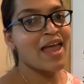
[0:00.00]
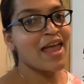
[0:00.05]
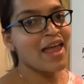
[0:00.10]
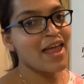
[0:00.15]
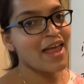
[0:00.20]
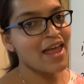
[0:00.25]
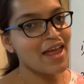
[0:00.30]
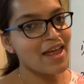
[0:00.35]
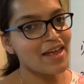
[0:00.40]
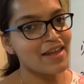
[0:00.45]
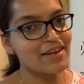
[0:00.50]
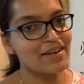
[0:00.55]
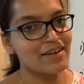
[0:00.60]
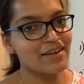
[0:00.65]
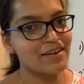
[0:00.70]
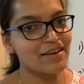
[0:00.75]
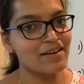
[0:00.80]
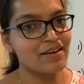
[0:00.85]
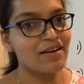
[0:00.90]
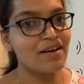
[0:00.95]

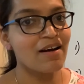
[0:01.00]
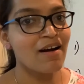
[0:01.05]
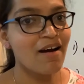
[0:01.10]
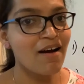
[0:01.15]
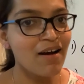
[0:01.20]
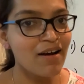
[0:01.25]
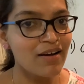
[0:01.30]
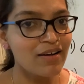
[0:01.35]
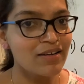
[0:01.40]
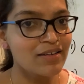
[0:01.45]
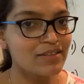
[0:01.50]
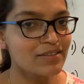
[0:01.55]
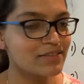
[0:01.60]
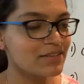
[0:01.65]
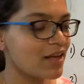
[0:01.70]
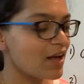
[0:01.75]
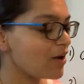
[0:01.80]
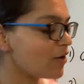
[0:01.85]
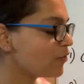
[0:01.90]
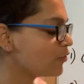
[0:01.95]
Hen, H
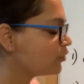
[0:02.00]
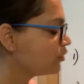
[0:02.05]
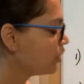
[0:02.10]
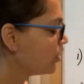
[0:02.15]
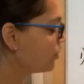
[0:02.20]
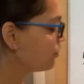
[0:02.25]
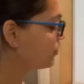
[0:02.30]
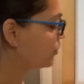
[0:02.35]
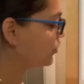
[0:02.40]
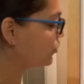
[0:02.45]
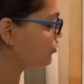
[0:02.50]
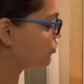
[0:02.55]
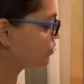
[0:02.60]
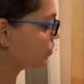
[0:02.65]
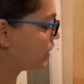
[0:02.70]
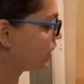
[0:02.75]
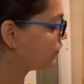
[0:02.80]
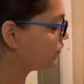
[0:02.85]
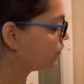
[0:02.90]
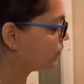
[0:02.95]
sound produced
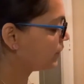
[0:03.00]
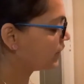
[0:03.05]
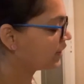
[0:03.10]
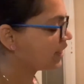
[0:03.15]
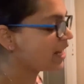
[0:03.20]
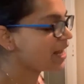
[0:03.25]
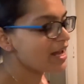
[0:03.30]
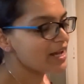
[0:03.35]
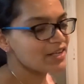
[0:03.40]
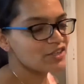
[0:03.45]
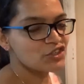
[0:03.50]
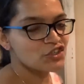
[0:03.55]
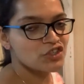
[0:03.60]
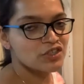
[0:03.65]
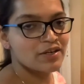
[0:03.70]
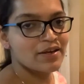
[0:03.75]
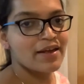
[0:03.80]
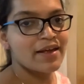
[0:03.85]
by alphabet H,